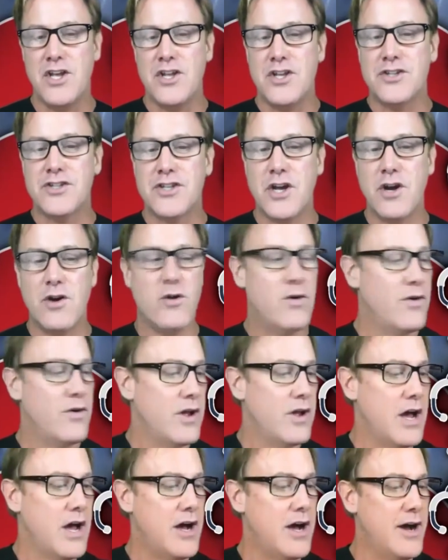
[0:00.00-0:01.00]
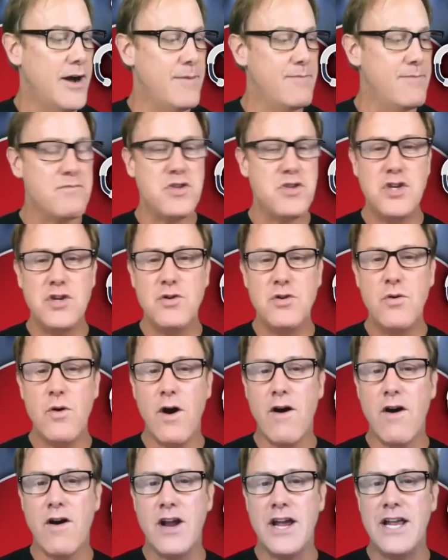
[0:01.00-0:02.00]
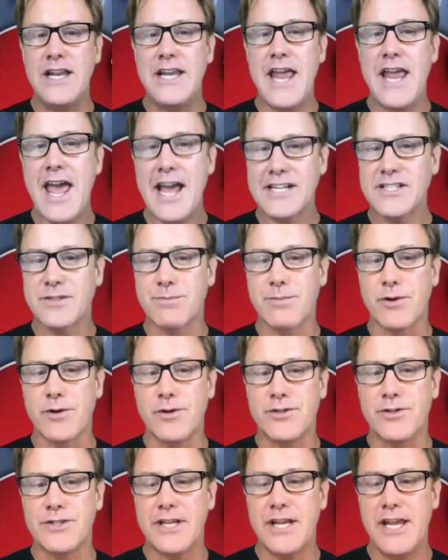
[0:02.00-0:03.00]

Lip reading: So you are an expert